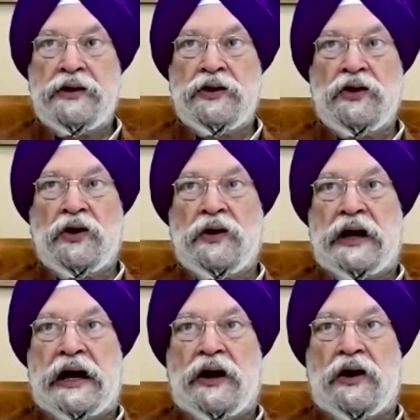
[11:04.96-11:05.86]
You know,
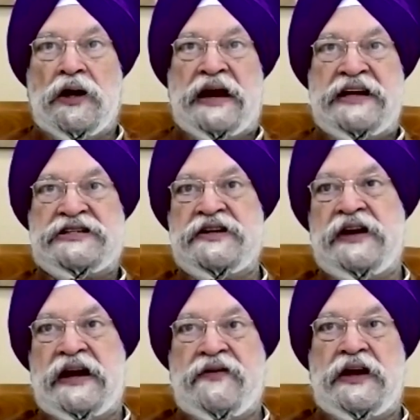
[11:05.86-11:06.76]
on my
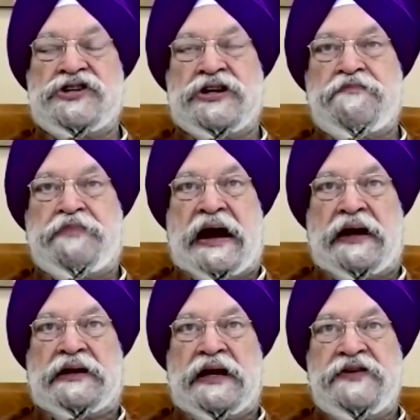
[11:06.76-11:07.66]
civil aviation
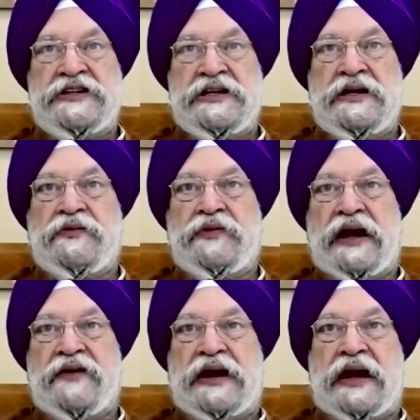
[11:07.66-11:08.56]
part, Tanviji,
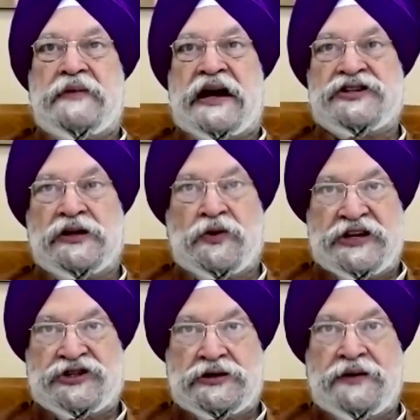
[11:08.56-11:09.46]
whenever I'm asked a
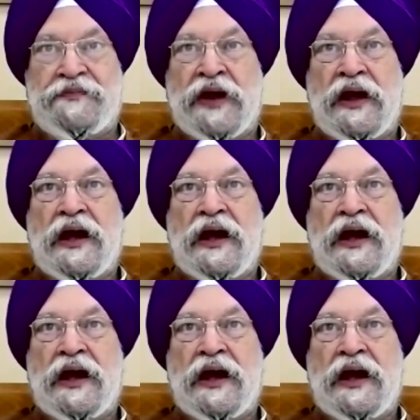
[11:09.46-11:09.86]
question,